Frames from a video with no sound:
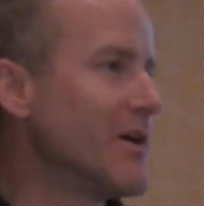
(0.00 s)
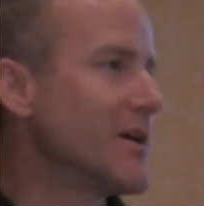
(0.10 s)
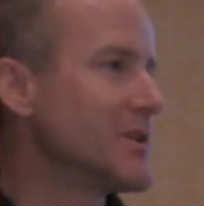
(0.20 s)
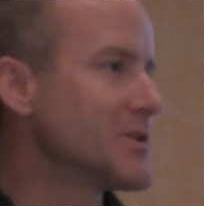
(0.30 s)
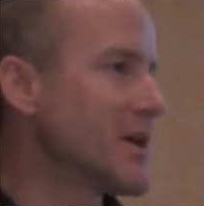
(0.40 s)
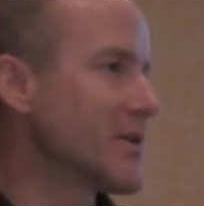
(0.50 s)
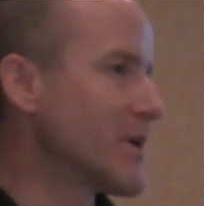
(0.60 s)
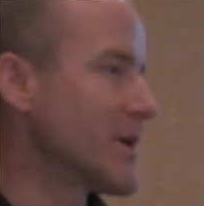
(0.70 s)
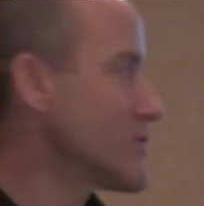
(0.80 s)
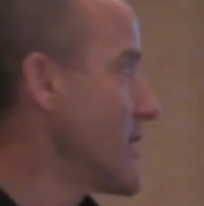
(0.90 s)
Instead,
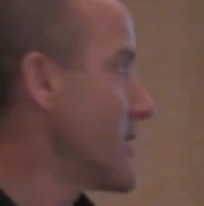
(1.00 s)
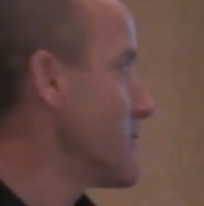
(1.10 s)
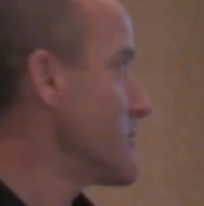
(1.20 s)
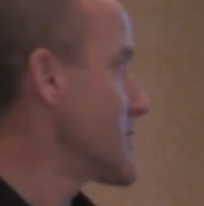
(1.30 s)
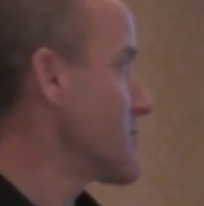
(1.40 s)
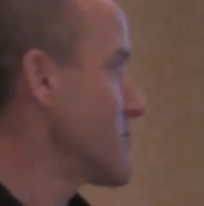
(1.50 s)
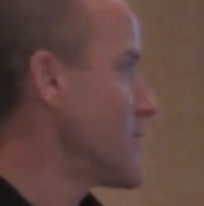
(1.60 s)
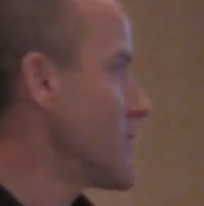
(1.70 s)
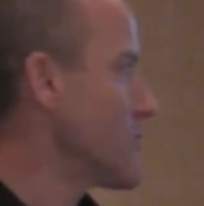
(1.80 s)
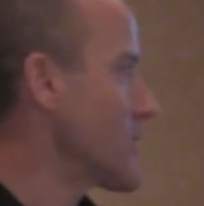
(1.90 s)
what I try and do is get them to
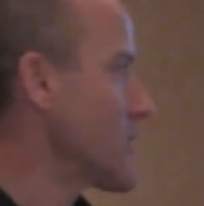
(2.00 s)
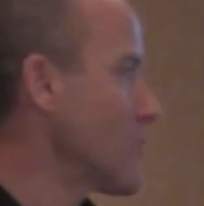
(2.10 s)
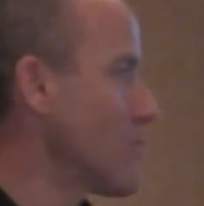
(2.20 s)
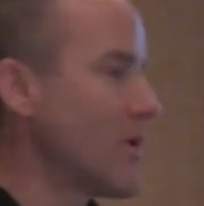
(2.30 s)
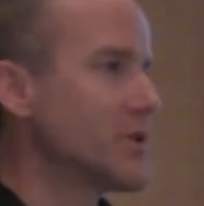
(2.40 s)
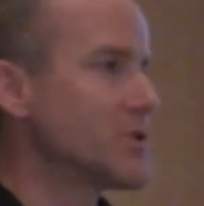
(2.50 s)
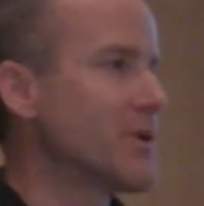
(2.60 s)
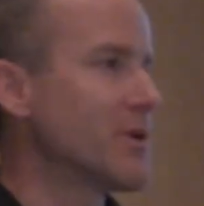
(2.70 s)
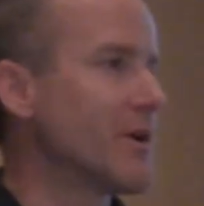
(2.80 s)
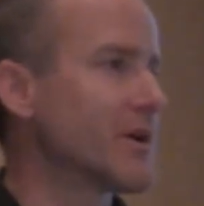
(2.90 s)
be able to look at their watch
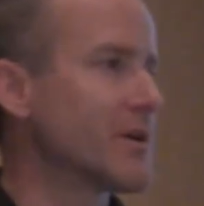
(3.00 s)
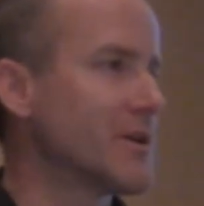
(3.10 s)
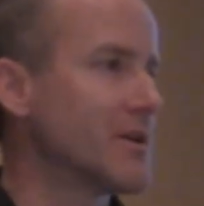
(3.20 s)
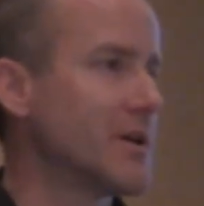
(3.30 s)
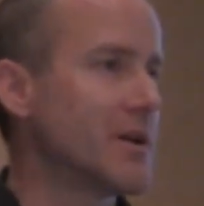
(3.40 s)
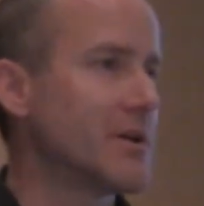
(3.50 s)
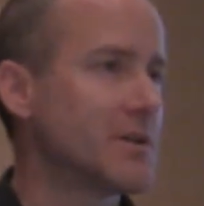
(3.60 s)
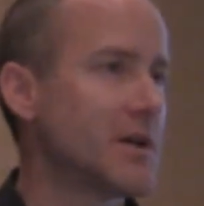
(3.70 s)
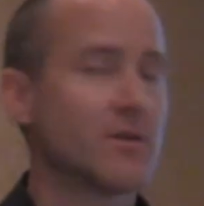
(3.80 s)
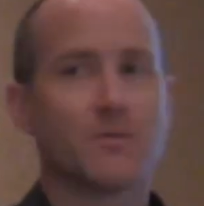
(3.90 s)
periodically and
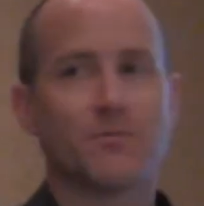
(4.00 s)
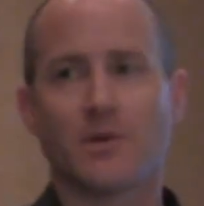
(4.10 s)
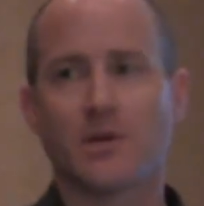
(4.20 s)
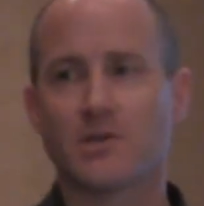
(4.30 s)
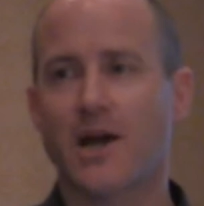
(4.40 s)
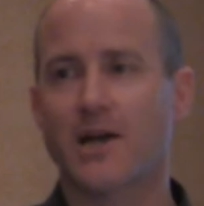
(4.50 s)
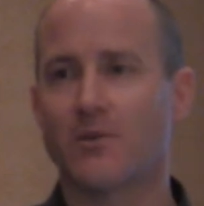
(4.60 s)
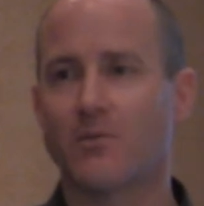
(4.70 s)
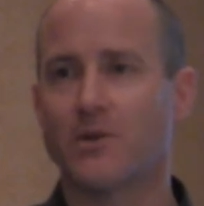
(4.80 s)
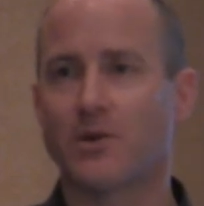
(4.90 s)
tell them
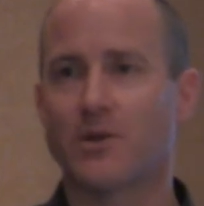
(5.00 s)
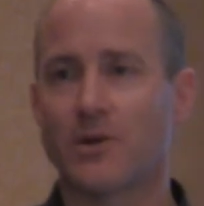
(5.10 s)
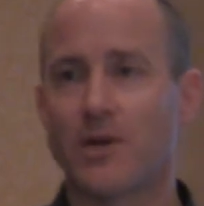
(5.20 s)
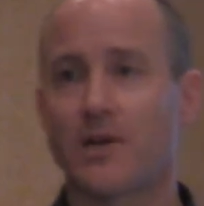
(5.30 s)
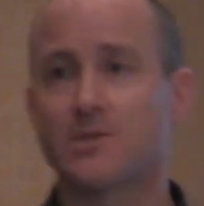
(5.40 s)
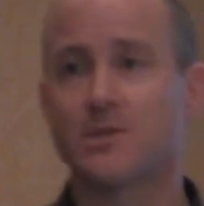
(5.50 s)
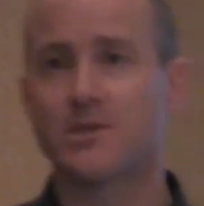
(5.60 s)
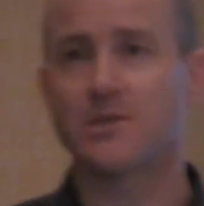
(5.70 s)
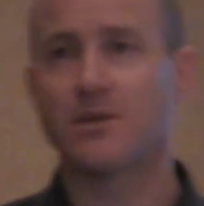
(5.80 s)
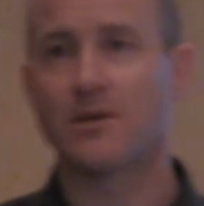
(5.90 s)
exactly what their cadence is.